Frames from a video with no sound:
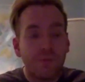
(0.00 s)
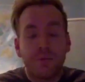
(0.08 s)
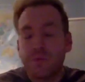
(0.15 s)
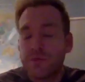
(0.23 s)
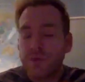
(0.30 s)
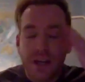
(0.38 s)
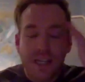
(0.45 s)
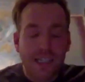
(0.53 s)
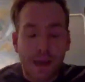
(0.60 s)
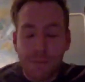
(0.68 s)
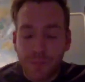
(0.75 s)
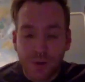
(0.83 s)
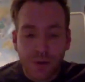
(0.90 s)
for
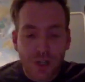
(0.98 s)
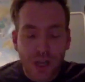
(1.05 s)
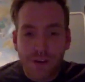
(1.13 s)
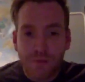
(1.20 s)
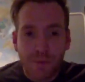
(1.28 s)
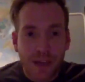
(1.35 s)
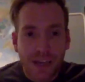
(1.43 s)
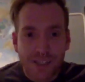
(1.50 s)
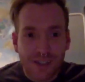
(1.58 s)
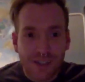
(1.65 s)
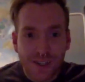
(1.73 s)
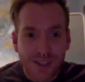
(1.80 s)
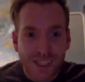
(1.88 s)
example, Jeff
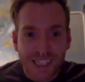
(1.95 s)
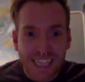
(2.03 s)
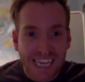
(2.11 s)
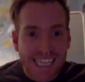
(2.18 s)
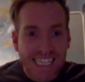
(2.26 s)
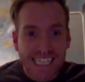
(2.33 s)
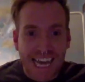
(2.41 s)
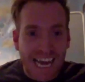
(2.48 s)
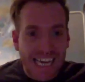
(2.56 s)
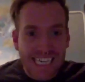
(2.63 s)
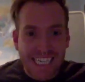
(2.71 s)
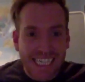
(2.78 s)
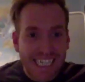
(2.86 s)
Bezos is like
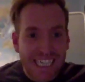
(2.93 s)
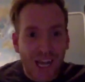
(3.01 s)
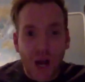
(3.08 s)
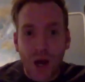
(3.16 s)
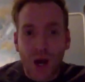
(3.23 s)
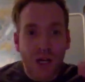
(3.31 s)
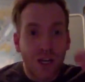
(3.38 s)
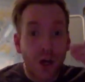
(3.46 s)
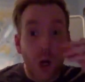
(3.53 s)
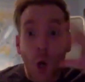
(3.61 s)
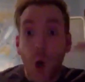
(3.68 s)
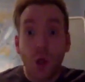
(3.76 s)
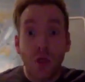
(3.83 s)
sat on
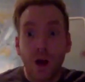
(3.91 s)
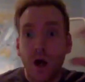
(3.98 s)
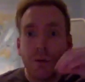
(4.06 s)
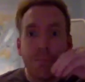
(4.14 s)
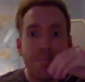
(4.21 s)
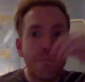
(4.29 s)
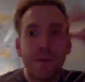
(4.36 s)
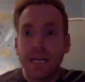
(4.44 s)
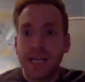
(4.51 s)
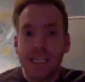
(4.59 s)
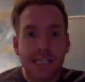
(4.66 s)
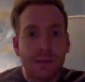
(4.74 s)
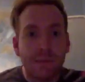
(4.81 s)
all
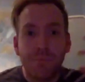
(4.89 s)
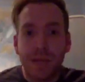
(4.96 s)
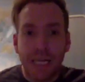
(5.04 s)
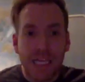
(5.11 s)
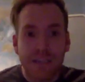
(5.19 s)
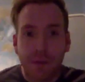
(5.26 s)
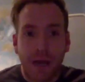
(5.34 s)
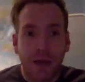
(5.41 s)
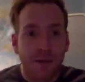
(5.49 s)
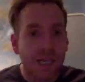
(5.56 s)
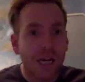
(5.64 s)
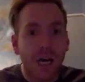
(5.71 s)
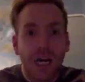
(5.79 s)
billions and billions of pounds,
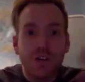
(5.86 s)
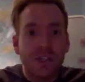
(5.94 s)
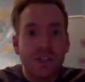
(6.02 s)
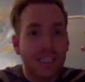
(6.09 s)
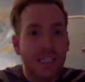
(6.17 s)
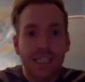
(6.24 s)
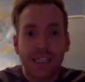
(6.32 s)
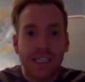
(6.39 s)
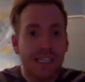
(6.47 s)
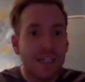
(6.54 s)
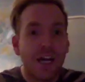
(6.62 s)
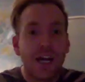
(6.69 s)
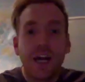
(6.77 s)
like
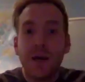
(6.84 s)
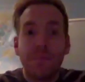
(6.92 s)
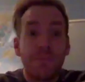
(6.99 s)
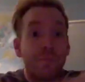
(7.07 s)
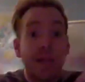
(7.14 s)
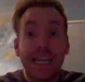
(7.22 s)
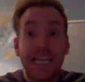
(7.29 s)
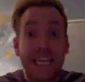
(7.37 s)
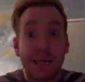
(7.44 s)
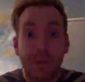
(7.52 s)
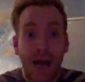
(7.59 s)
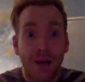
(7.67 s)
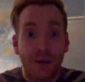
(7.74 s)
160 billion
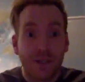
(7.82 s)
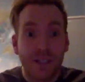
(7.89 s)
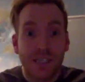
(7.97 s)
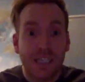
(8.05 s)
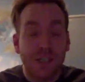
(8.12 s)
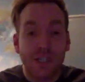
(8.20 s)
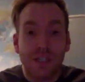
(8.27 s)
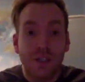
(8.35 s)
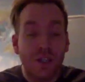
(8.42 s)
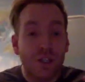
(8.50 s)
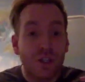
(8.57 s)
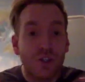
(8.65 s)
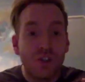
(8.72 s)
pounds, and
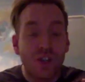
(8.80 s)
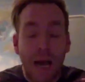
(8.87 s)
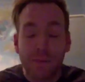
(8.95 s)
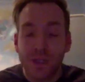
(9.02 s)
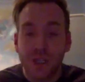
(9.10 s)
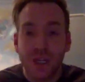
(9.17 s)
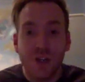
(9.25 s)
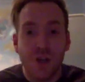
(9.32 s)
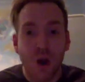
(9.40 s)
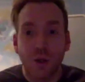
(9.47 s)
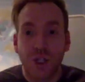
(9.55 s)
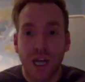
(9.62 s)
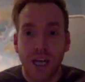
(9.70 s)
there's absolutely
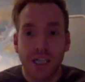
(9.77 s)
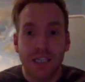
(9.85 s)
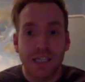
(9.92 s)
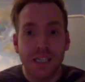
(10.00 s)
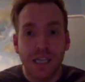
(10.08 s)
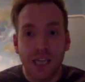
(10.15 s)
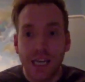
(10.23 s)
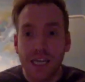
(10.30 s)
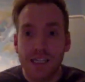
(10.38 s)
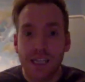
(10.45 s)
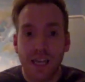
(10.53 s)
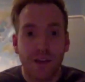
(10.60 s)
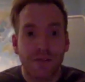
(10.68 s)
no chance in his
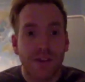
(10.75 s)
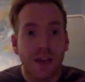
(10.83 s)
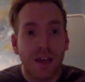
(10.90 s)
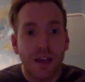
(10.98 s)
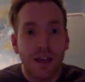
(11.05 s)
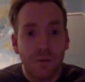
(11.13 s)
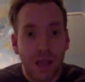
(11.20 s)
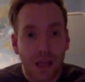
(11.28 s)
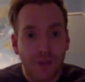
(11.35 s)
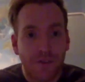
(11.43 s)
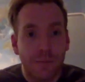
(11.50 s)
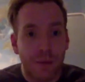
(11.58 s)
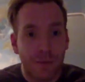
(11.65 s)
life that he will
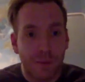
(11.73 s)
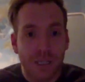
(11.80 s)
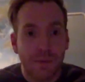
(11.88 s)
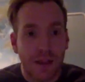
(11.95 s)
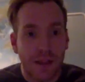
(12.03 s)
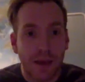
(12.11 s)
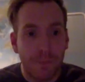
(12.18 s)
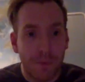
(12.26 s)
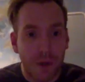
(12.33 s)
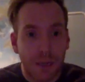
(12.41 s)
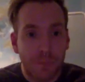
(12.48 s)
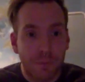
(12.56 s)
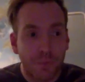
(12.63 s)
ever be able to spend that money.